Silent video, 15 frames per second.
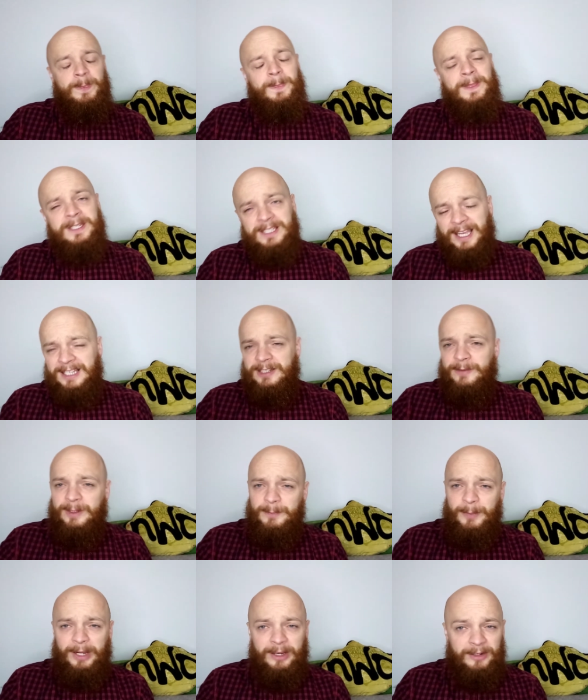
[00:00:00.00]
These guys have had
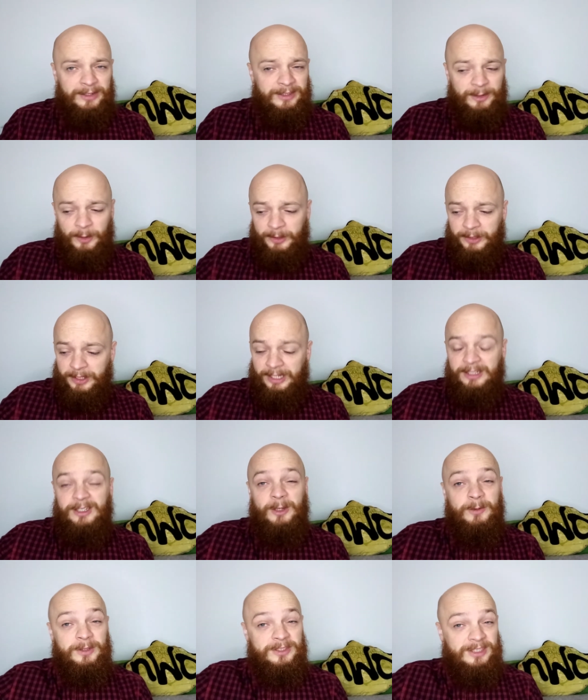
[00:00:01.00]
better enco
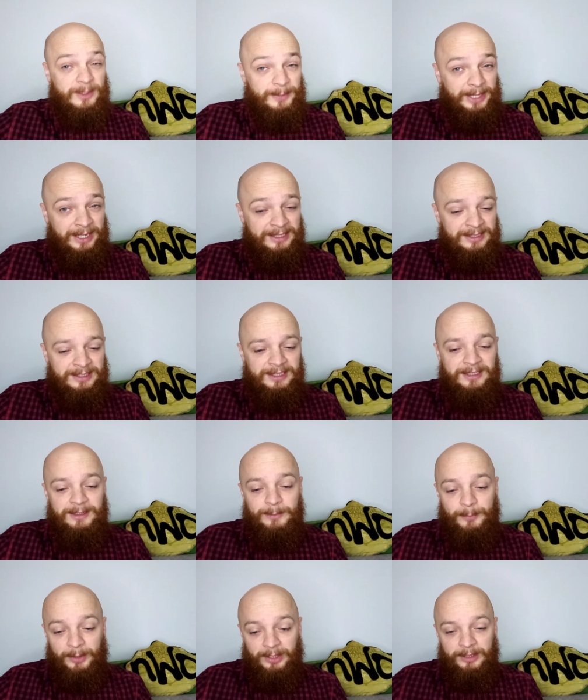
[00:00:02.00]
encounters in the past,
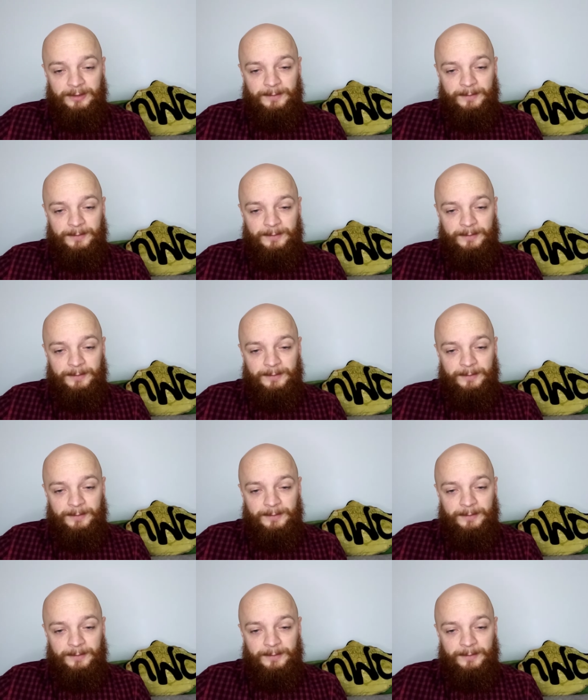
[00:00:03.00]
but